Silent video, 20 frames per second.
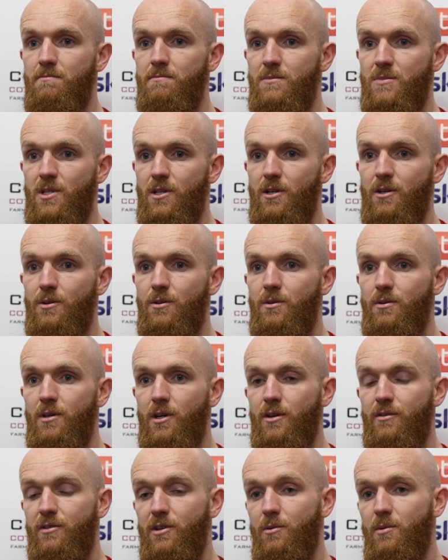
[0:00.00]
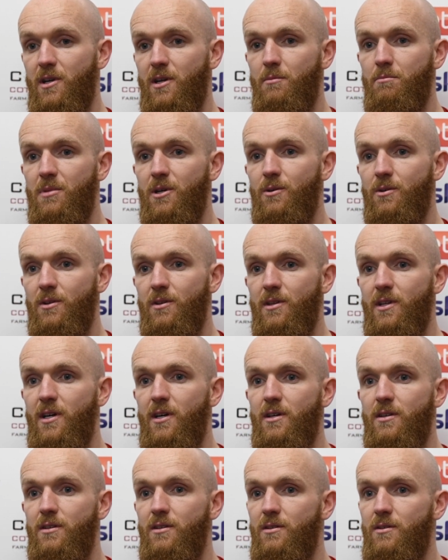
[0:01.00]
So hopefully we can build on that
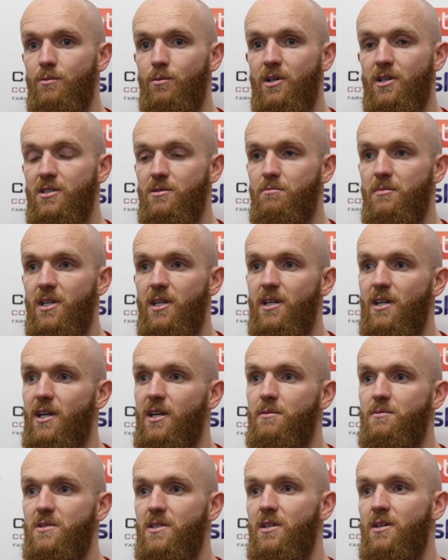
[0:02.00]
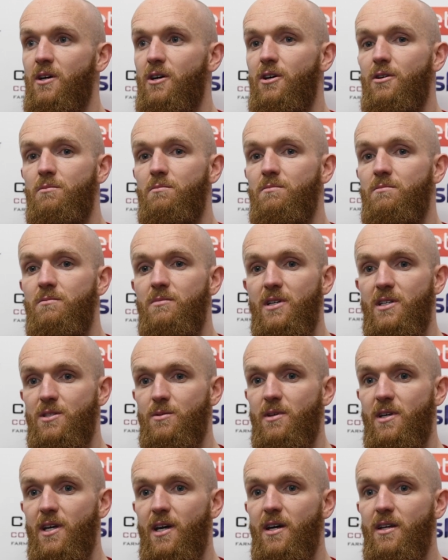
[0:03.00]
and win as many games at home as
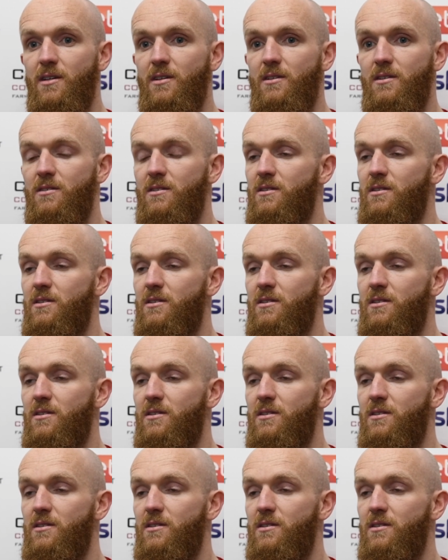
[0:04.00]
we can.